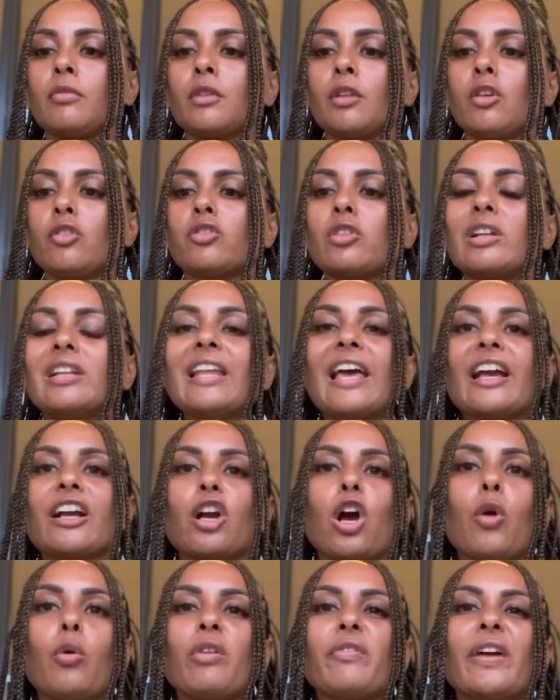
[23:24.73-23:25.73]
So let
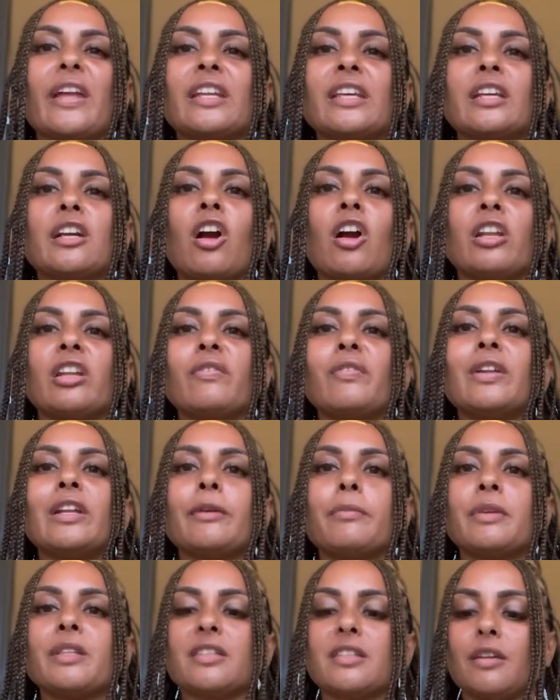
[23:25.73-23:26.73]
go of any kind of
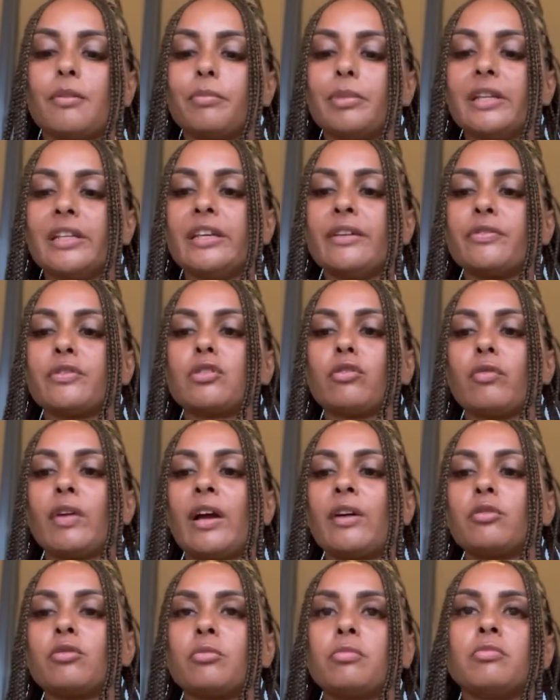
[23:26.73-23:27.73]
limiting beliefs
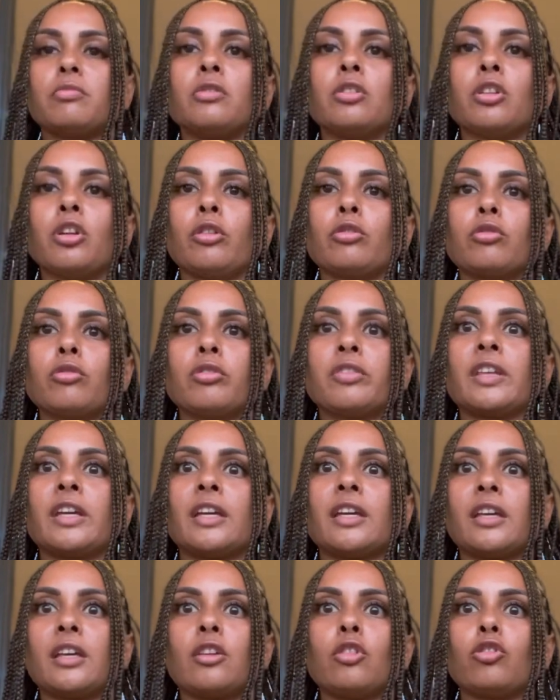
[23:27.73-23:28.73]
around, you know, you're
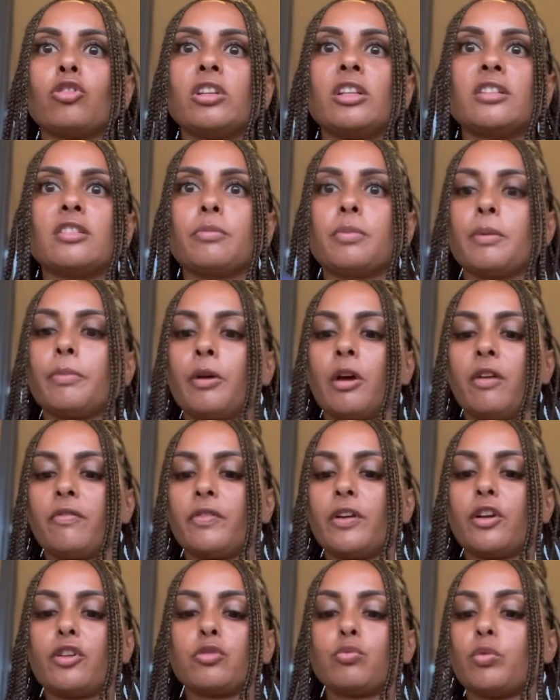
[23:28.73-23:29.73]
thinking you need to be perfect,
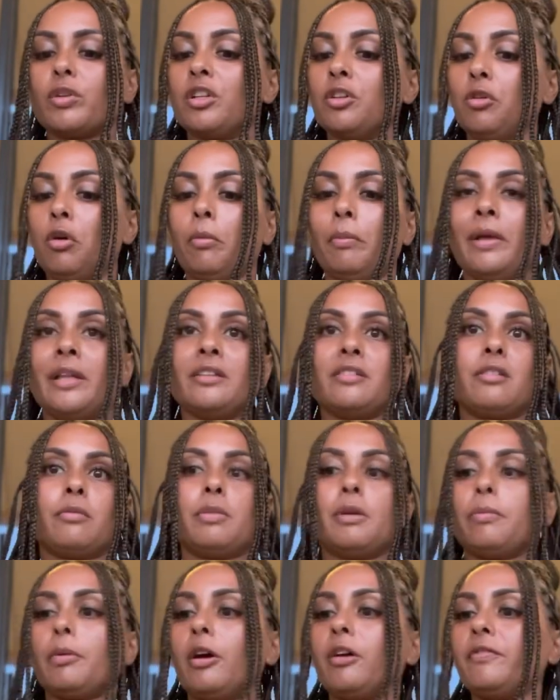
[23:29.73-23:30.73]
because we're not meant to be
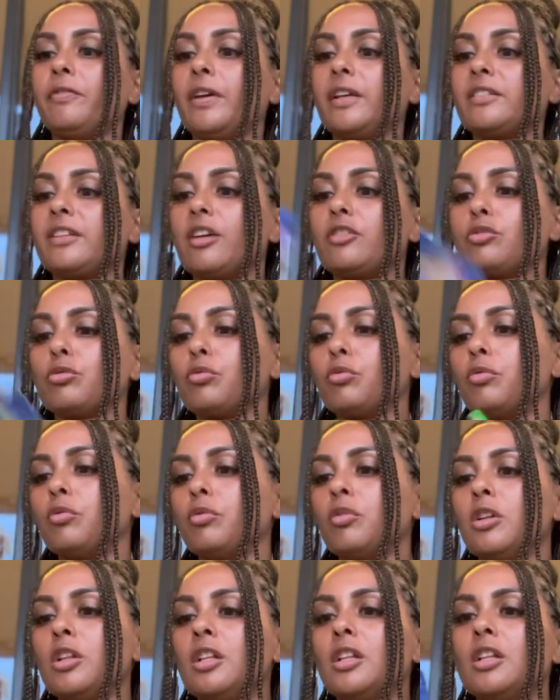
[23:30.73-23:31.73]
perfect at all.
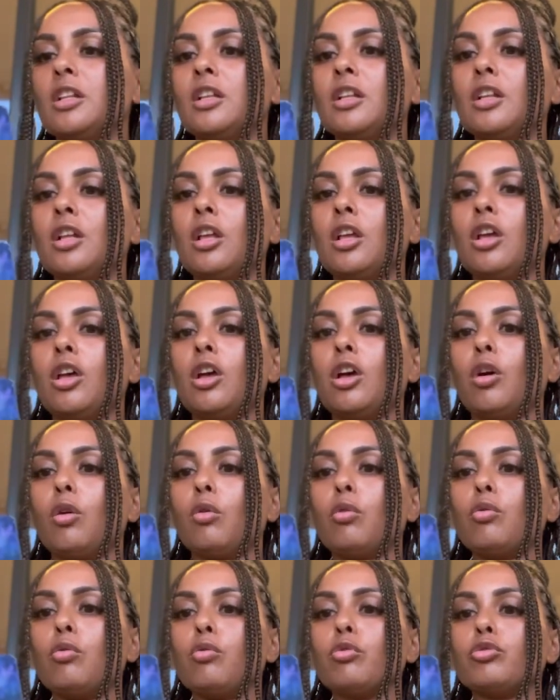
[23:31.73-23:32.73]

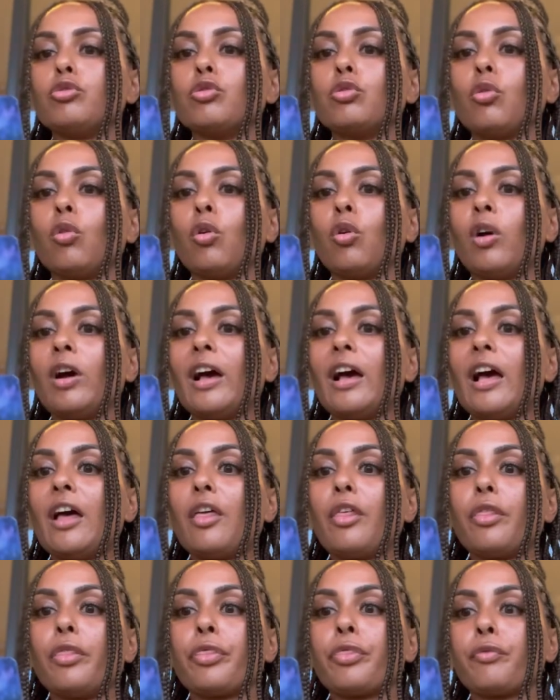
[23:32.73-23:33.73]
Oh, your
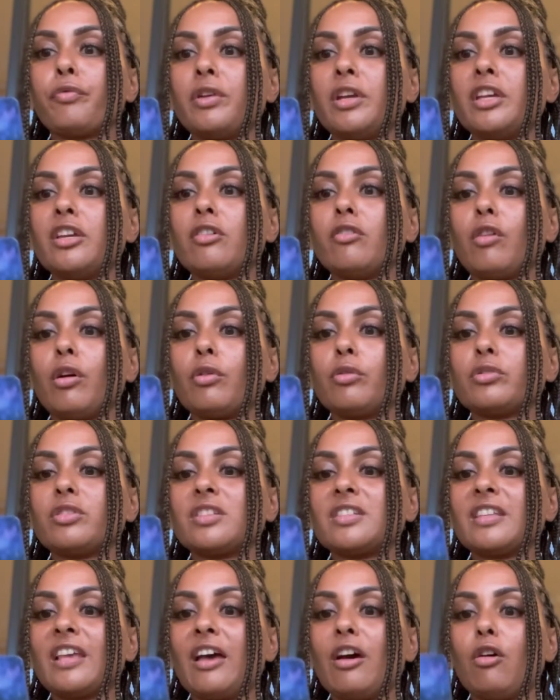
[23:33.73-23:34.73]
3-year-old
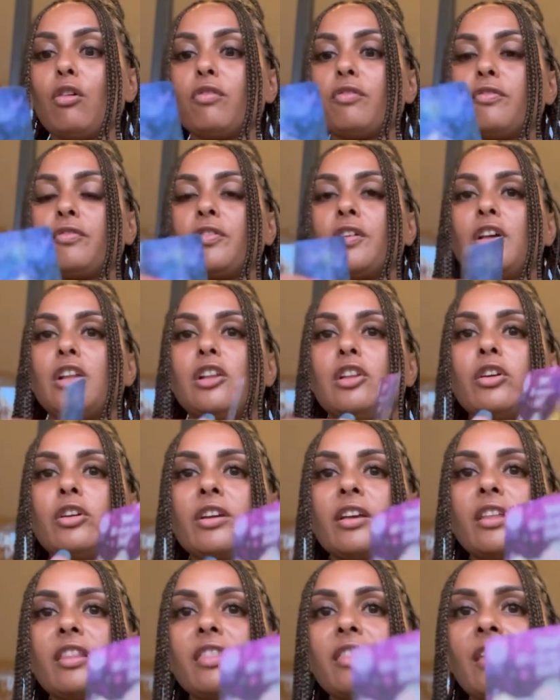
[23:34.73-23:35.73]
self. Look
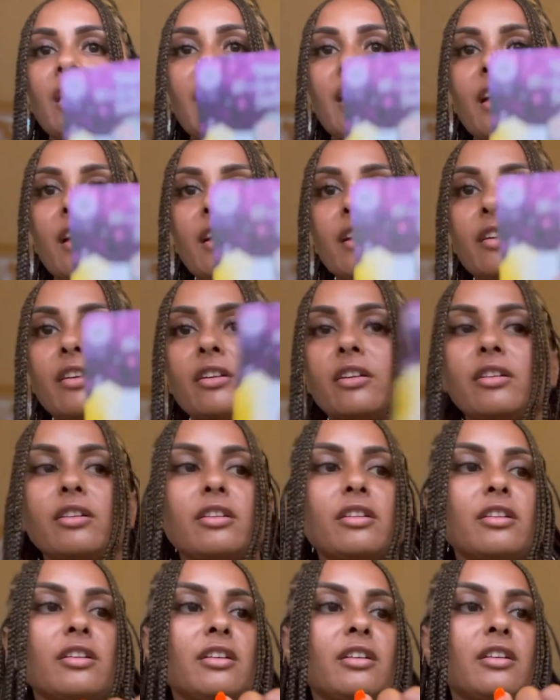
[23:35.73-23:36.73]
at that.
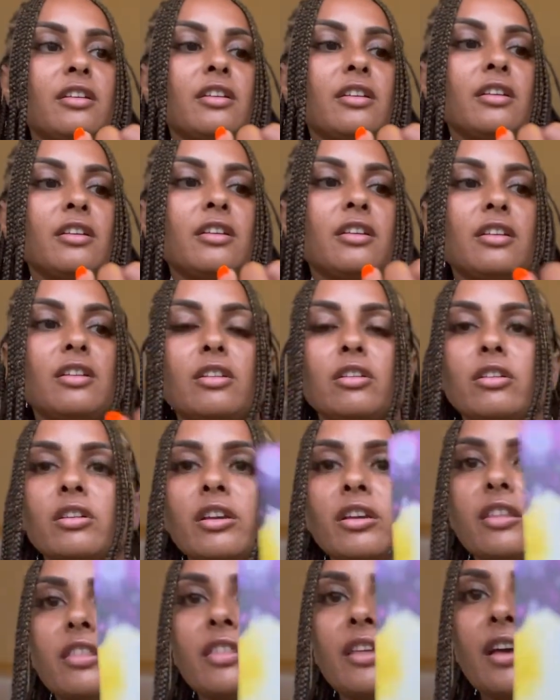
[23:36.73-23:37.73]
Look
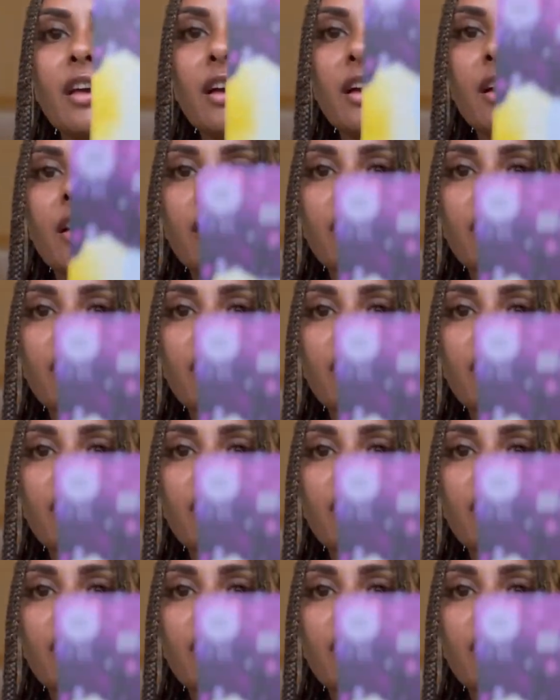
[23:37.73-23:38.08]
at that.